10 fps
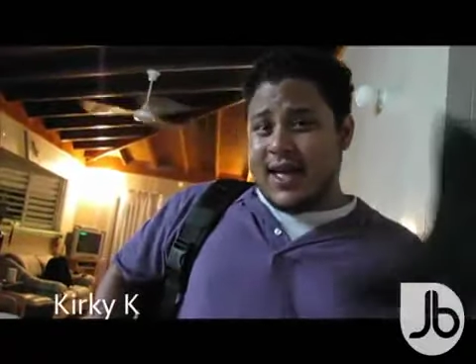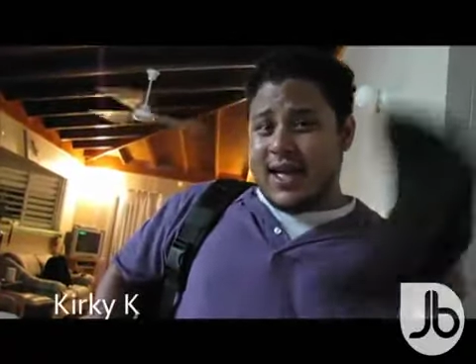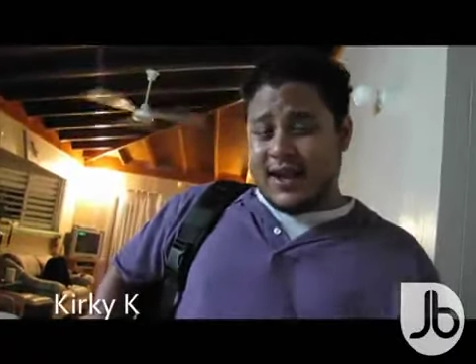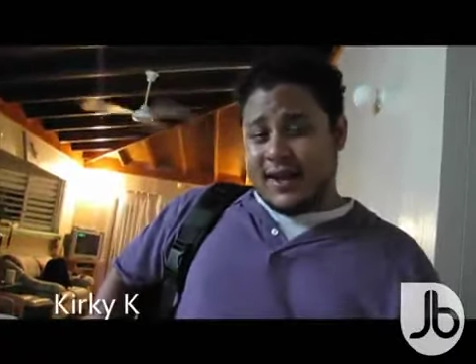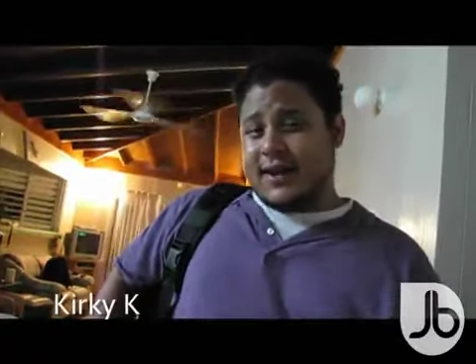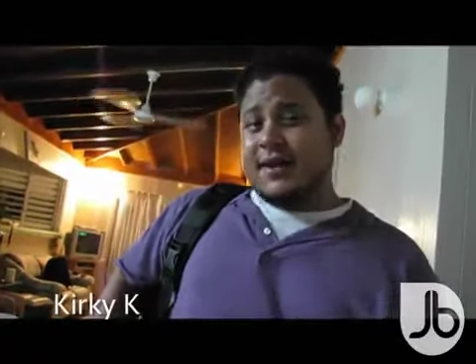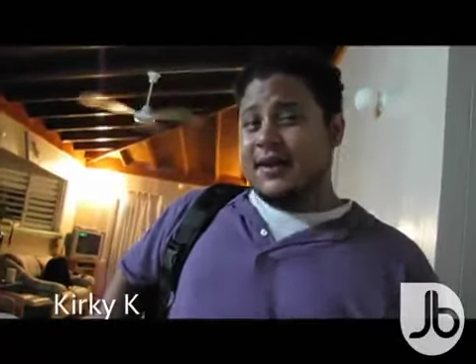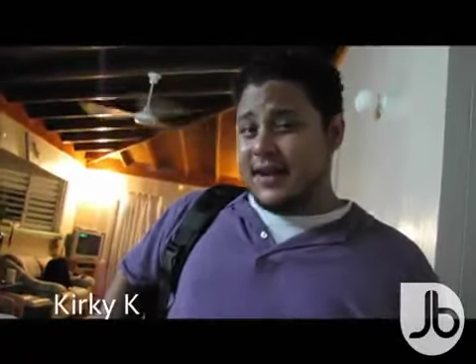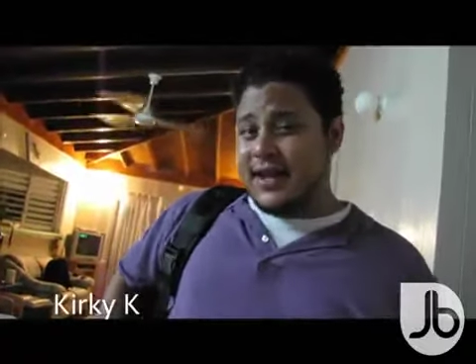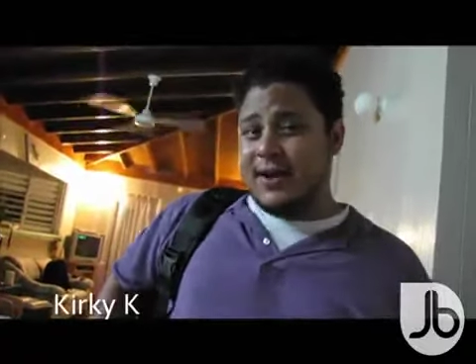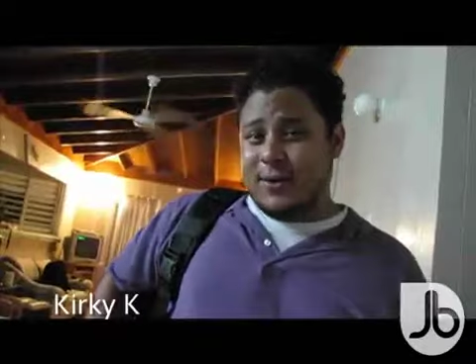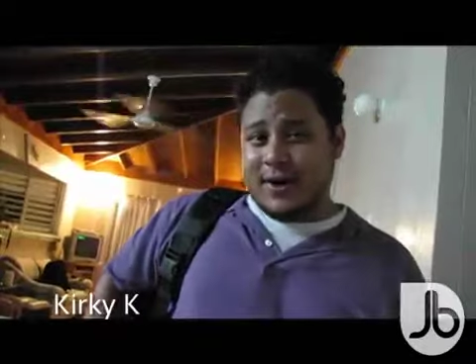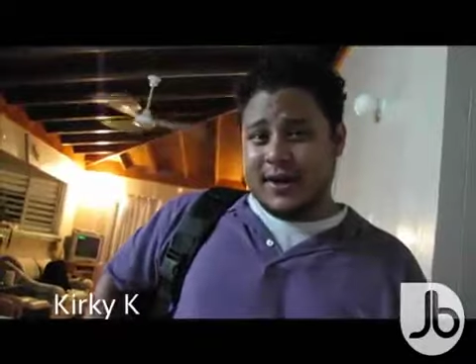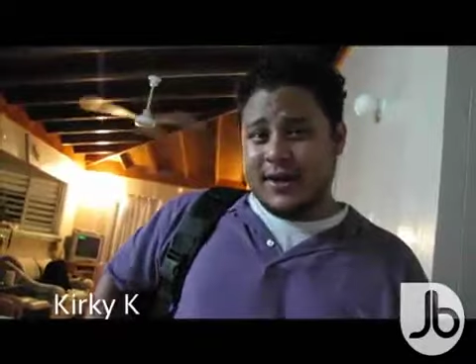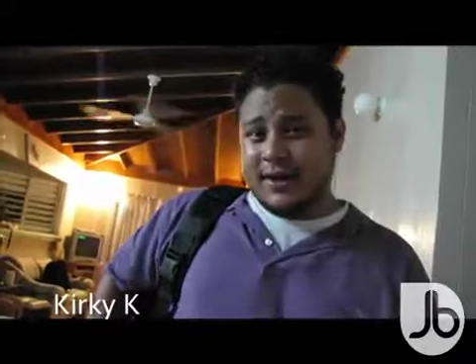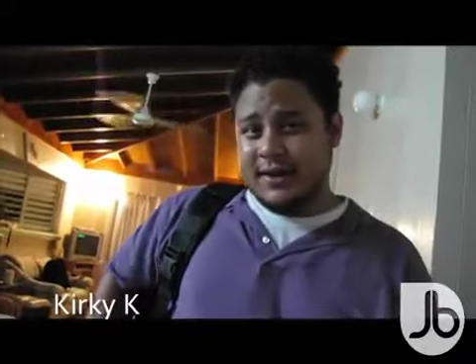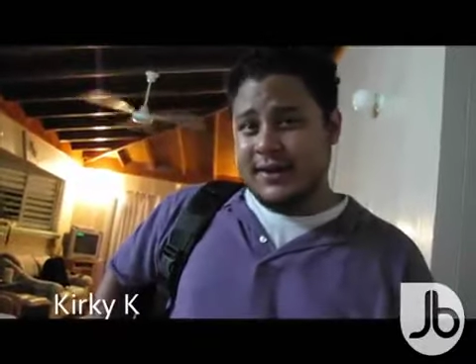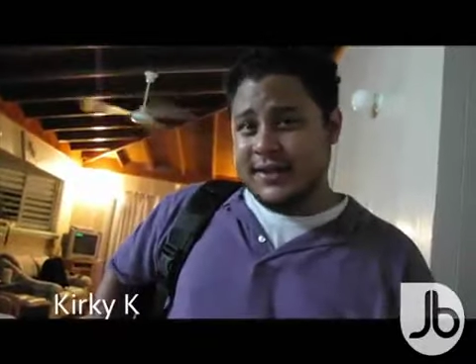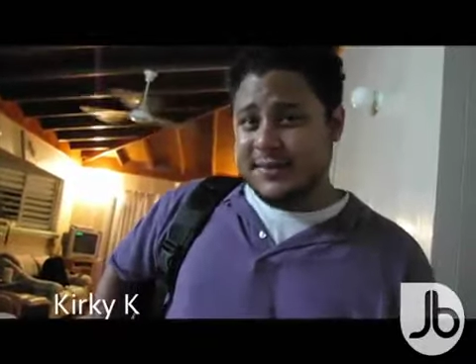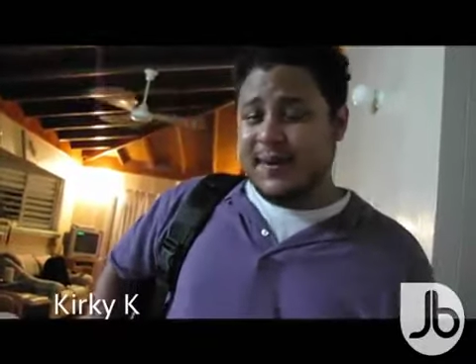In a day one,
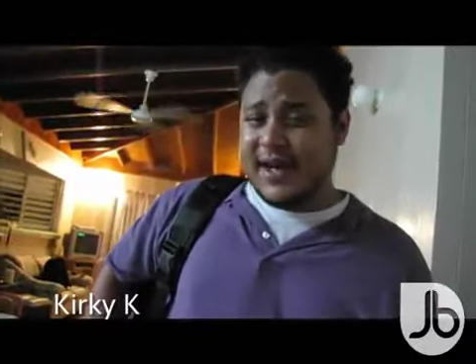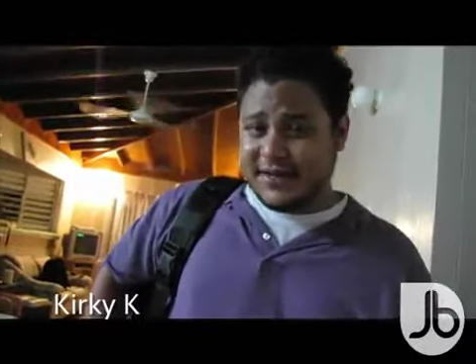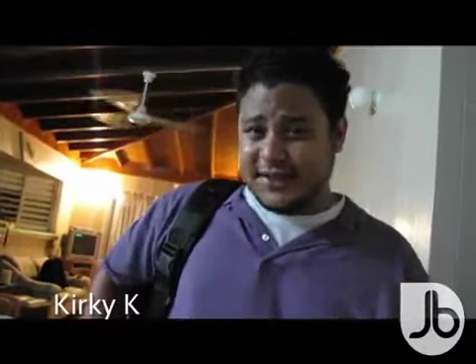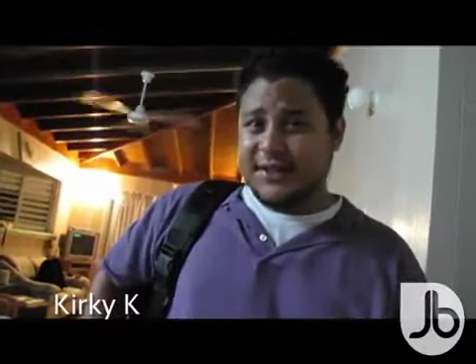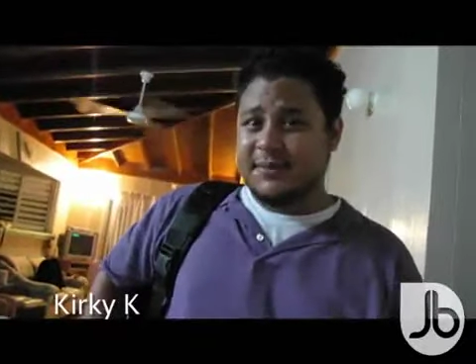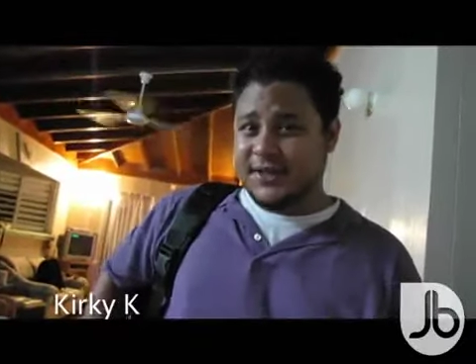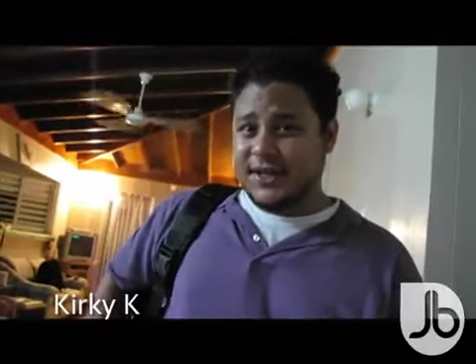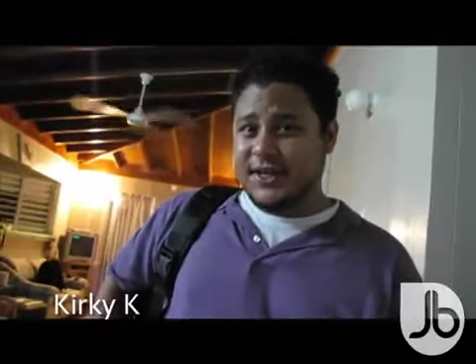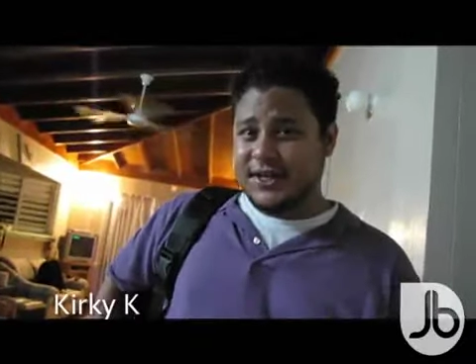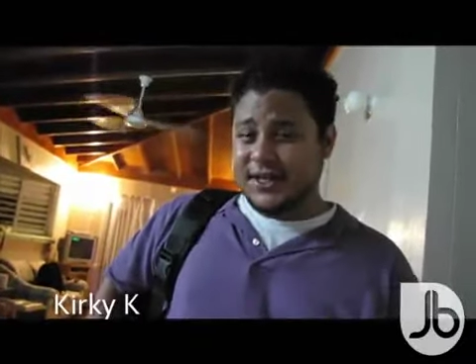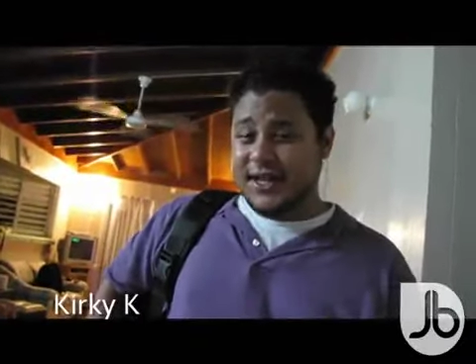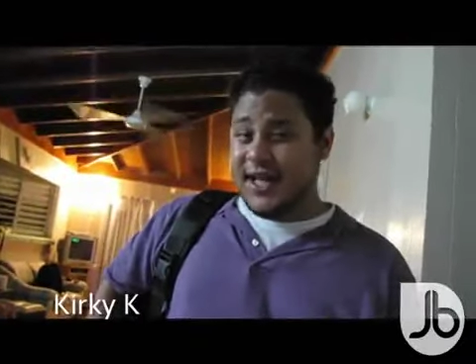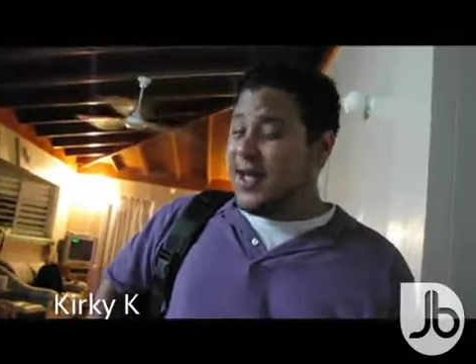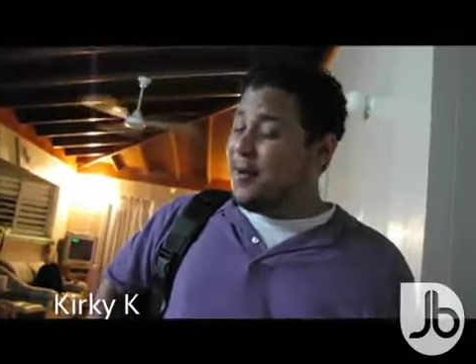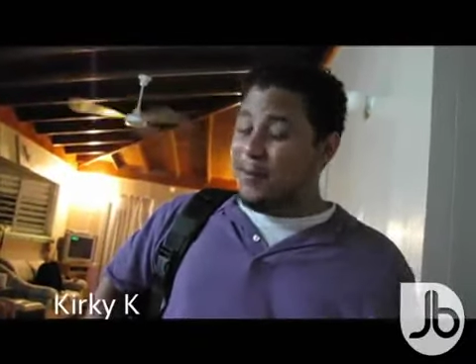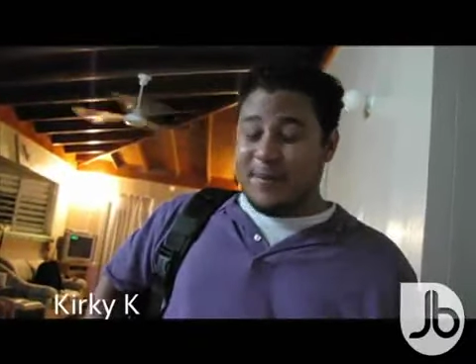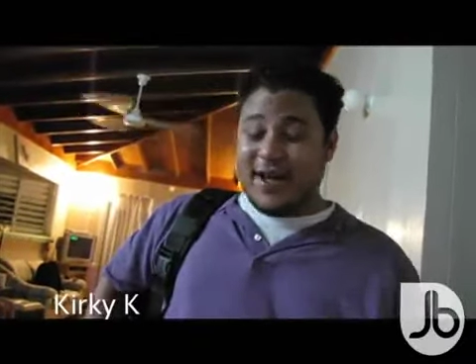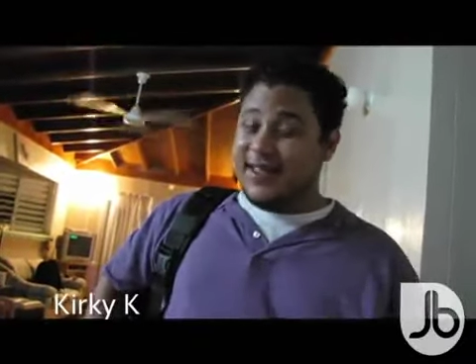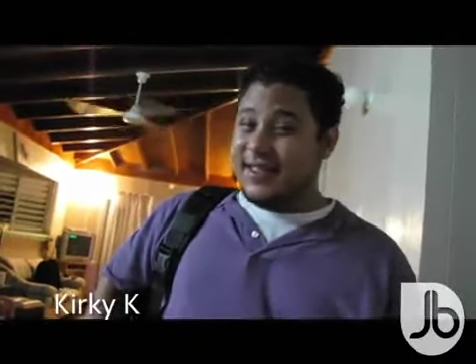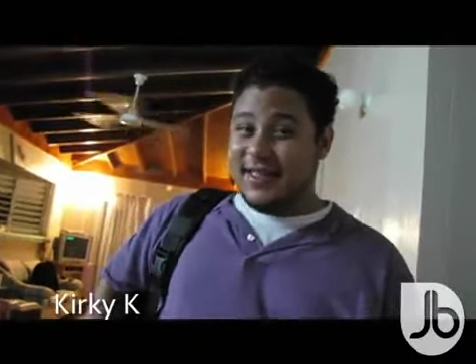Spice, Jim Screeching.
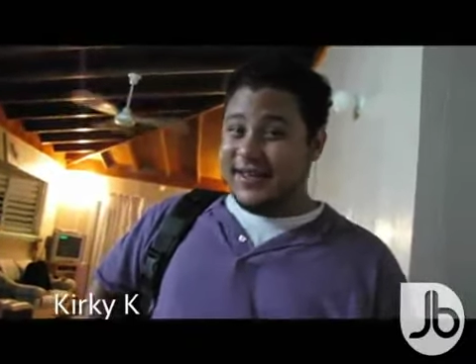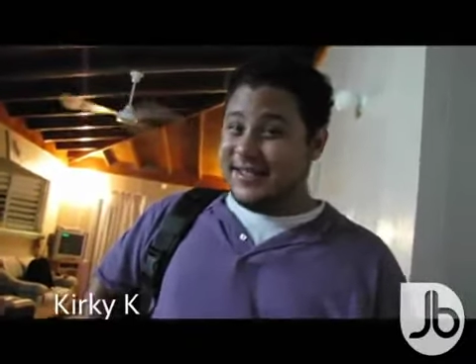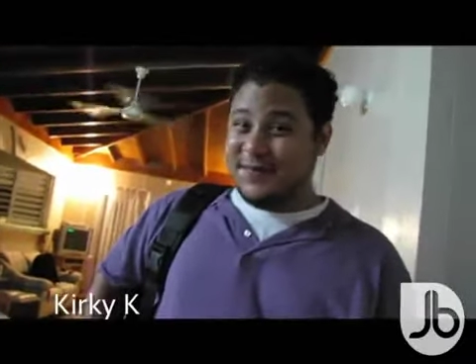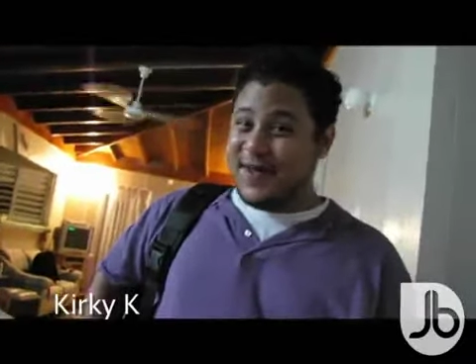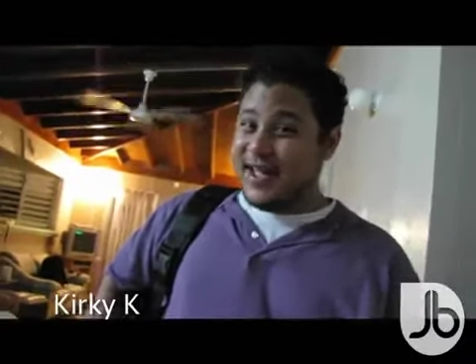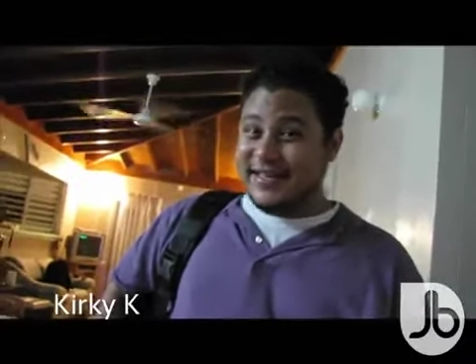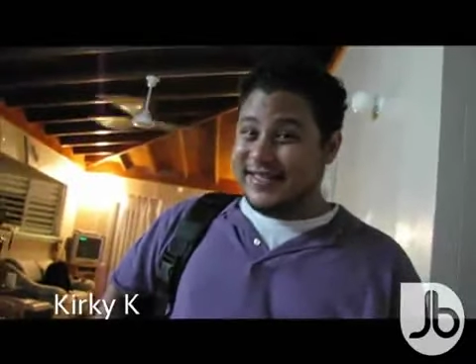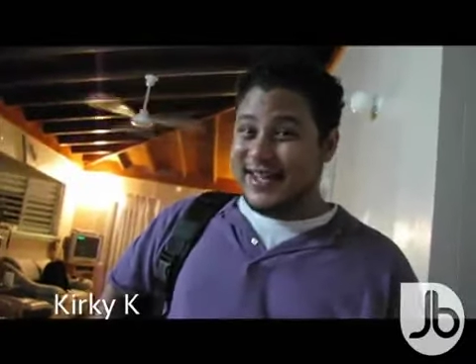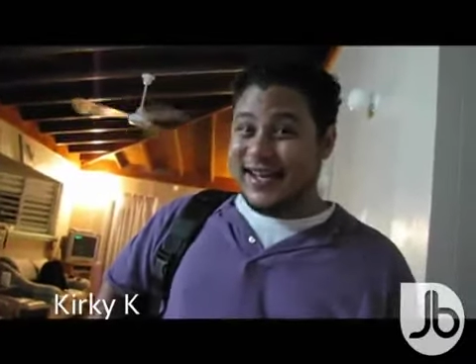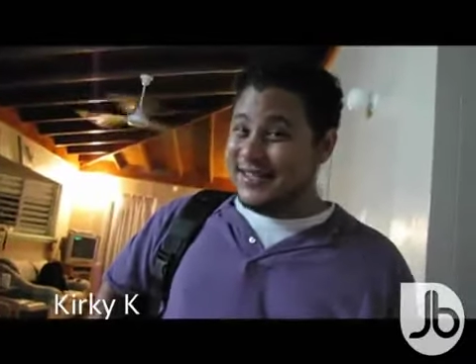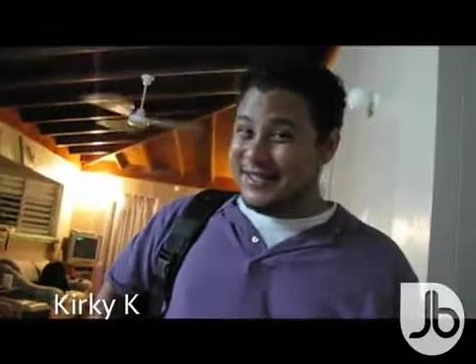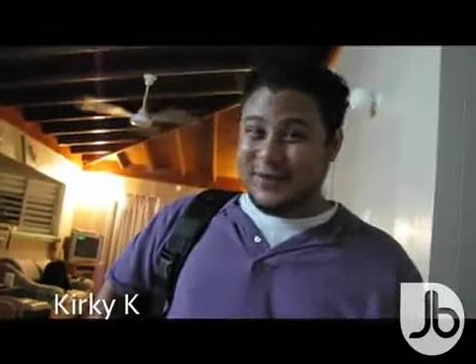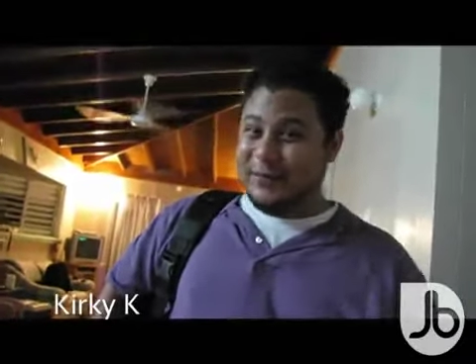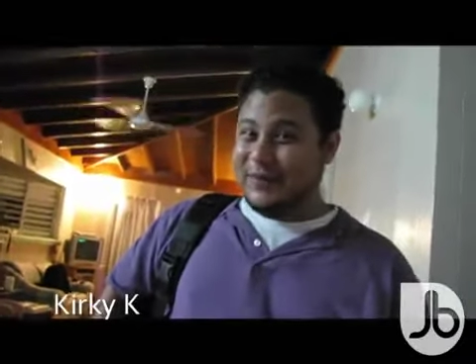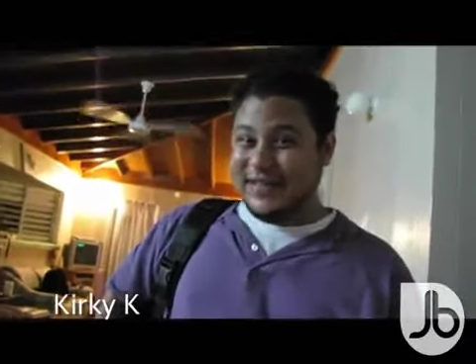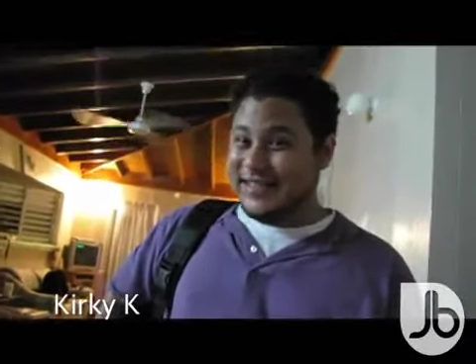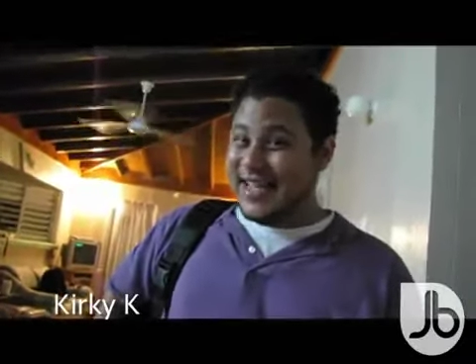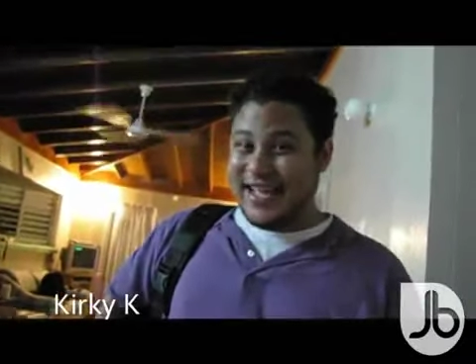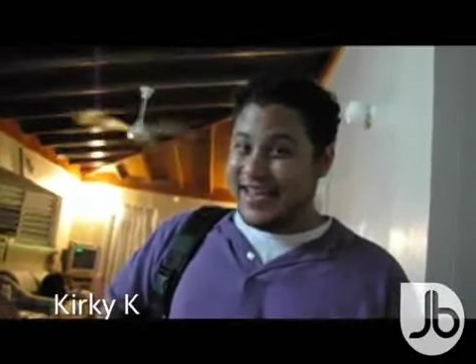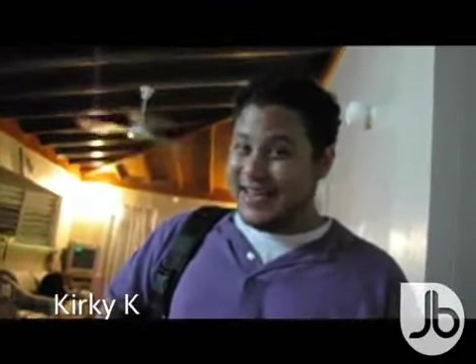mad thing, Spice, costume,
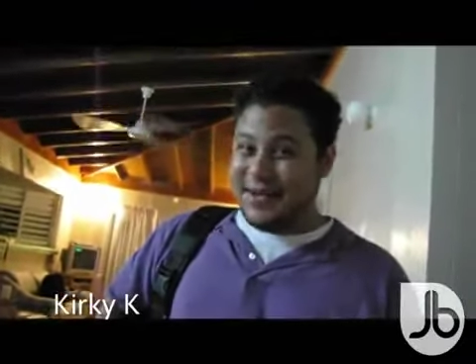design, and